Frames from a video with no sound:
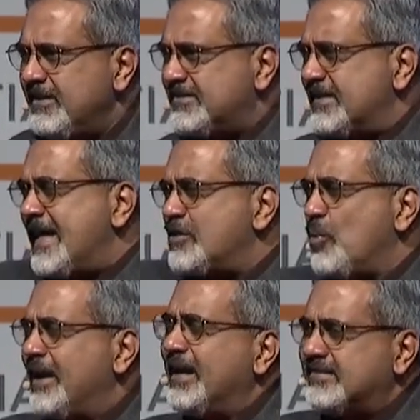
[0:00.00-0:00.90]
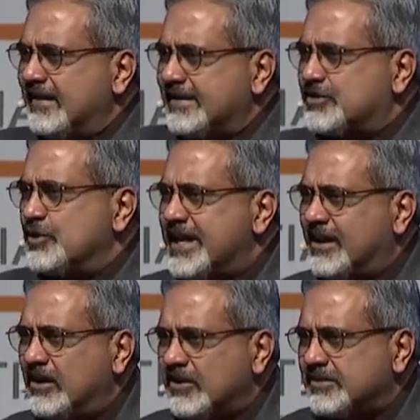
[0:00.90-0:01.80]
said, "That one." I said, "Let's go take a
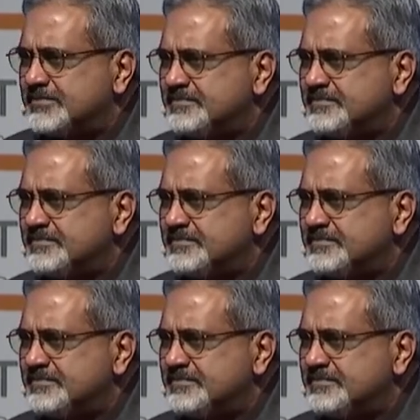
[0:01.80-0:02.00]
look."